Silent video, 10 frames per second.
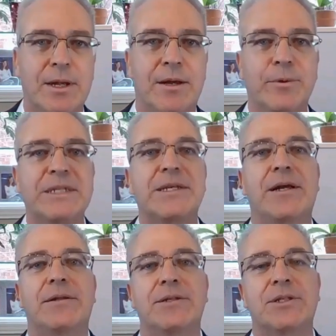
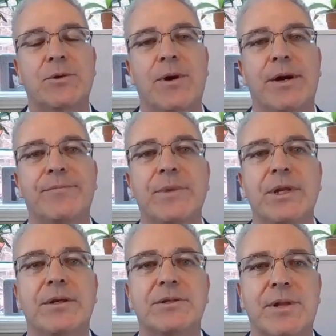retail, and so on.
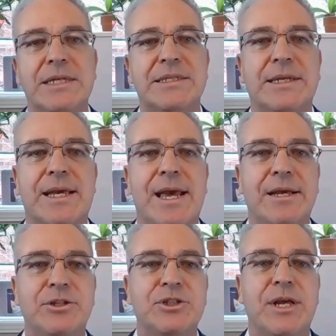So that's the
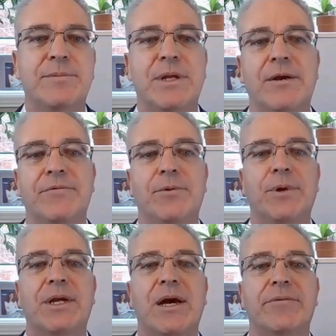K-shaped of the
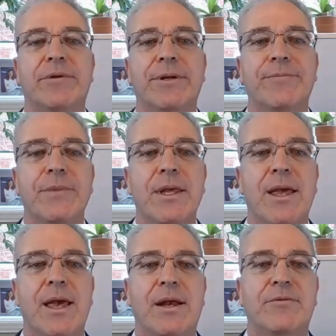recovery.
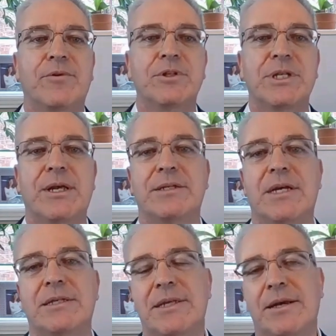And unfortunately, as
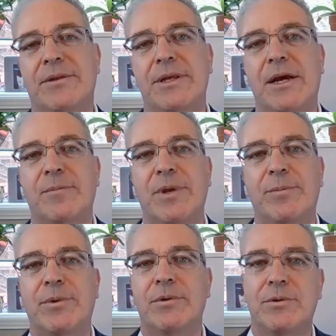I said, the young
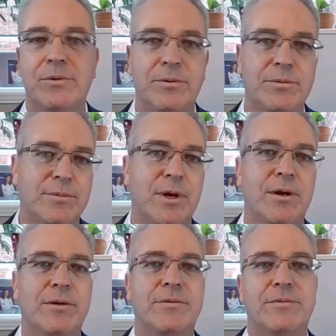people who
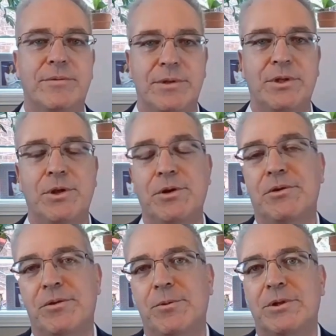are the
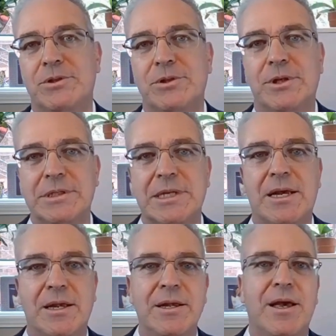youth, which is
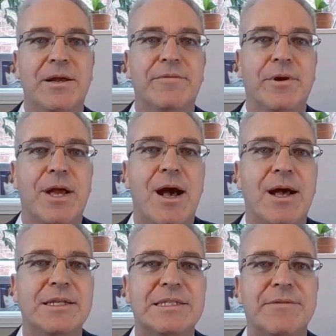at a very
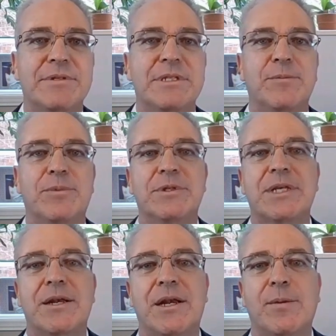high
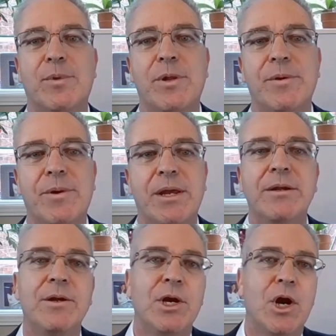17% unemployment
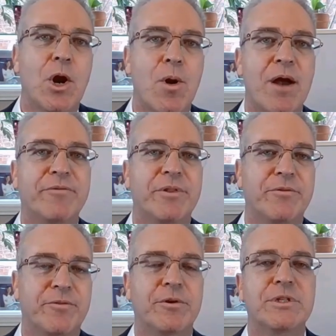rate, are often the
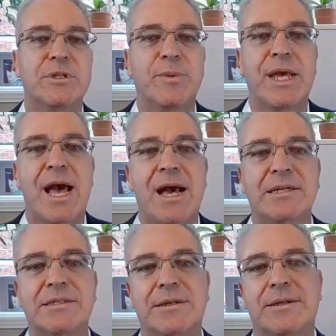first to be
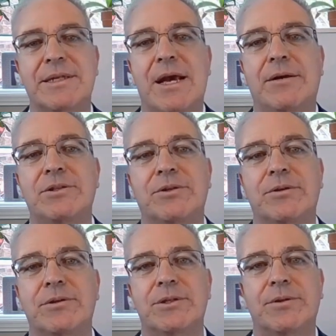axed in a
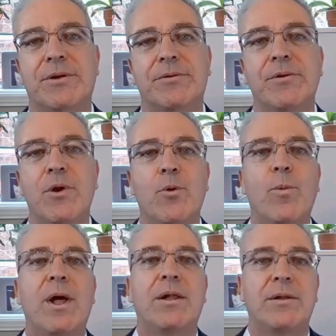downturn. So they're
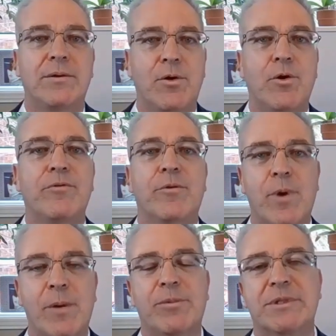well
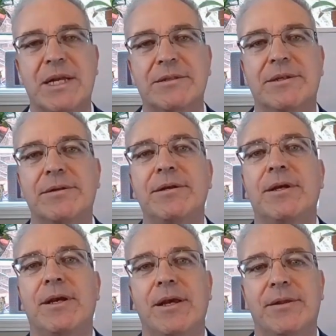overrepresented
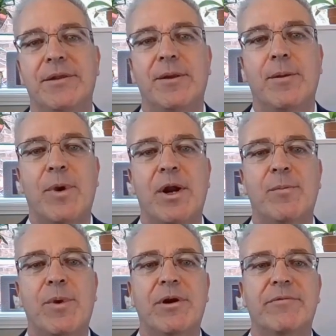in the
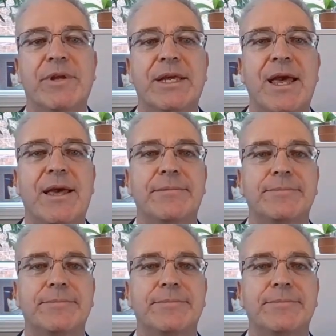bottom part of the K.